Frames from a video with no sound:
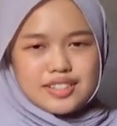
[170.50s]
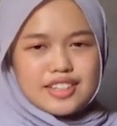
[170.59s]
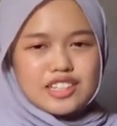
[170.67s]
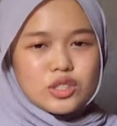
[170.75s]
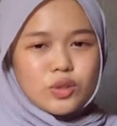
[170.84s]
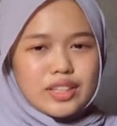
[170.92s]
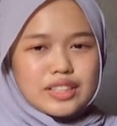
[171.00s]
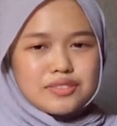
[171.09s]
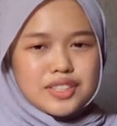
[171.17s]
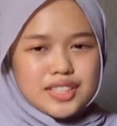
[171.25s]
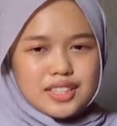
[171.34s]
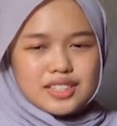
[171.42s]
there is 1
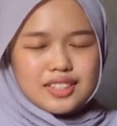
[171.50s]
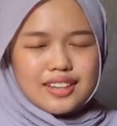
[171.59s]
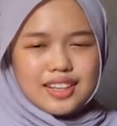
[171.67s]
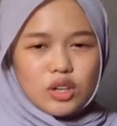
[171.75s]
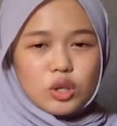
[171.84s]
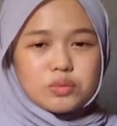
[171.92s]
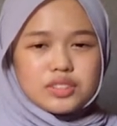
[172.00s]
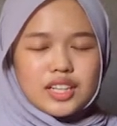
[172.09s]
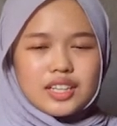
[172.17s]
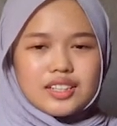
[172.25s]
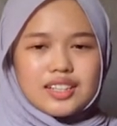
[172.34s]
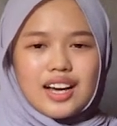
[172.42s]
activities that
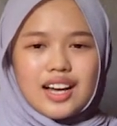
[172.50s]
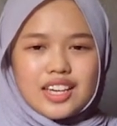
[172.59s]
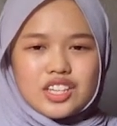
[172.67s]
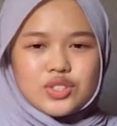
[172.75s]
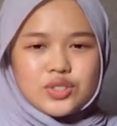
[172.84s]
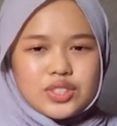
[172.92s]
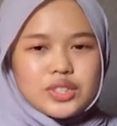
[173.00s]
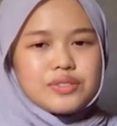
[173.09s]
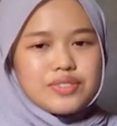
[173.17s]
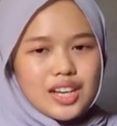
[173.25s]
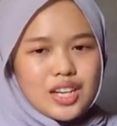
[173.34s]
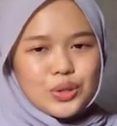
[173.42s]
obtain the highest risk
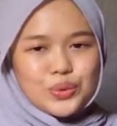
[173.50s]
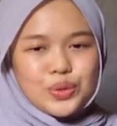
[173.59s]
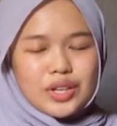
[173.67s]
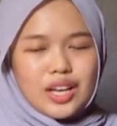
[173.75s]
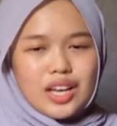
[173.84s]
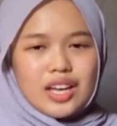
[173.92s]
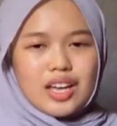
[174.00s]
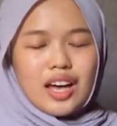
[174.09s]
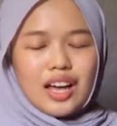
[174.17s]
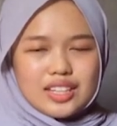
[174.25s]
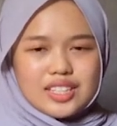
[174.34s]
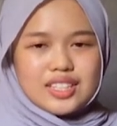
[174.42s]
value.
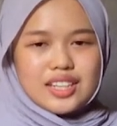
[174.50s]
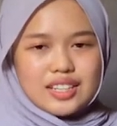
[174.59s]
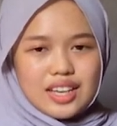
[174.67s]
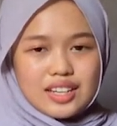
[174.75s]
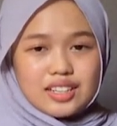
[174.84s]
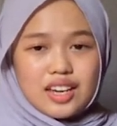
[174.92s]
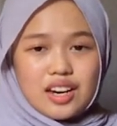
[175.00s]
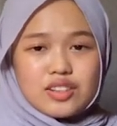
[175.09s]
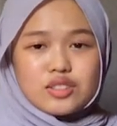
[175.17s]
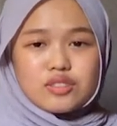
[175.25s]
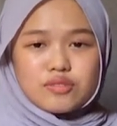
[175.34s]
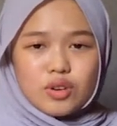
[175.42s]
Other than that, there
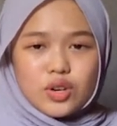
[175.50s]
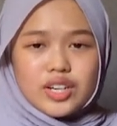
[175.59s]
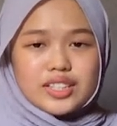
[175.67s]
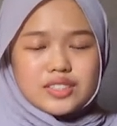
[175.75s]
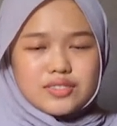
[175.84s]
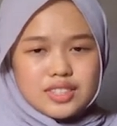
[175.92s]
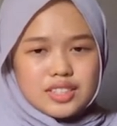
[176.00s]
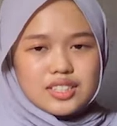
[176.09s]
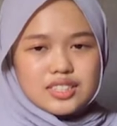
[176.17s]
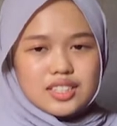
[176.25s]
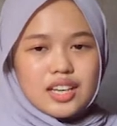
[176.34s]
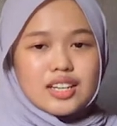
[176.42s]
is 4
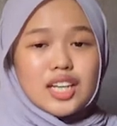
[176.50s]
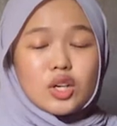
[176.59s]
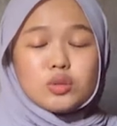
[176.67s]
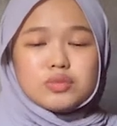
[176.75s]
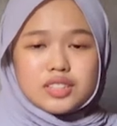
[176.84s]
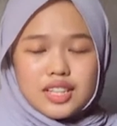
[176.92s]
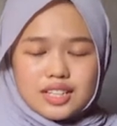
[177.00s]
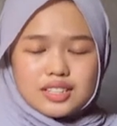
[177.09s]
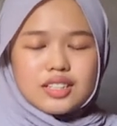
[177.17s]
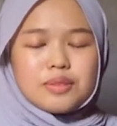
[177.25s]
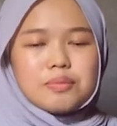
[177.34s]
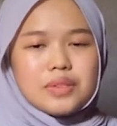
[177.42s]
activities that obtain
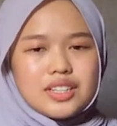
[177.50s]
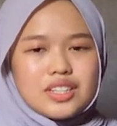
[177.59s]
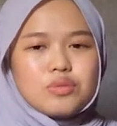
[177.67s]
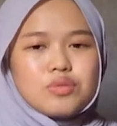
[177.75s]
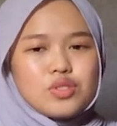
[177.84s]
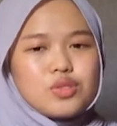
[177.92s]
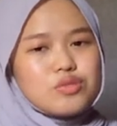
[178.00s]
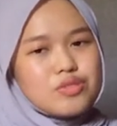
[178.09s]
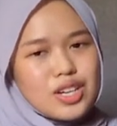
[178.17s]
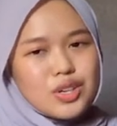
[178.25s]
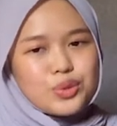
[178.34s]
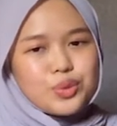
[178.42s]
medium risk
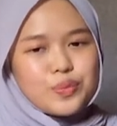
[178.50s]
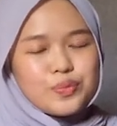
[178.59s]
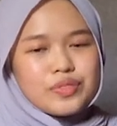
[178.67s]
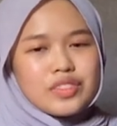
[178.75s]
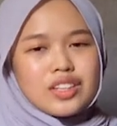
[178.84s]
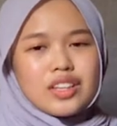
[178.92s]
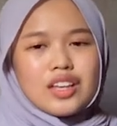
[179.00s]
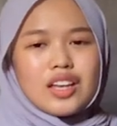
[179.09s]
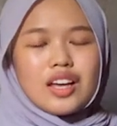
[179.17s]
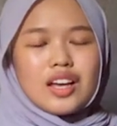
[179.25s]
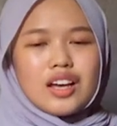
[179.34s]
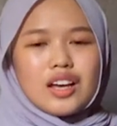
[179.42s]
value.
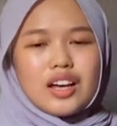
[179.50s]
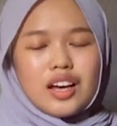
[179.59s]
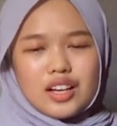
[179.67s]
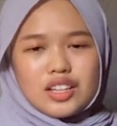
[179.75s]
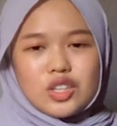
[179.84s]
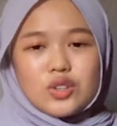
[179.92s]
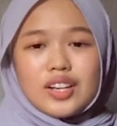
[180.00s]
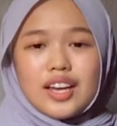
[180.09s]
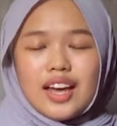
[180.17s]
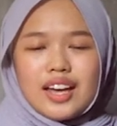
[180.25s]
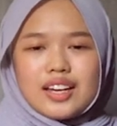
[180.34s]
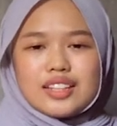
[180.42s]
You
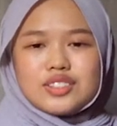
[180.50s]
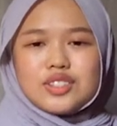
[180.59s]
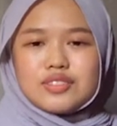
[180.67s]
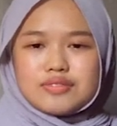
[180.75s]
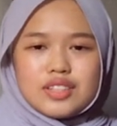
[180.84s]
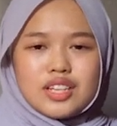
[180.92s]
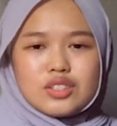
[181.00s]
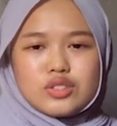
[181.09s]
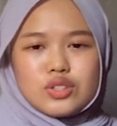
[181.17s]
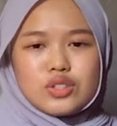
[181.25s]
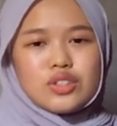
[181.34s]
can refer to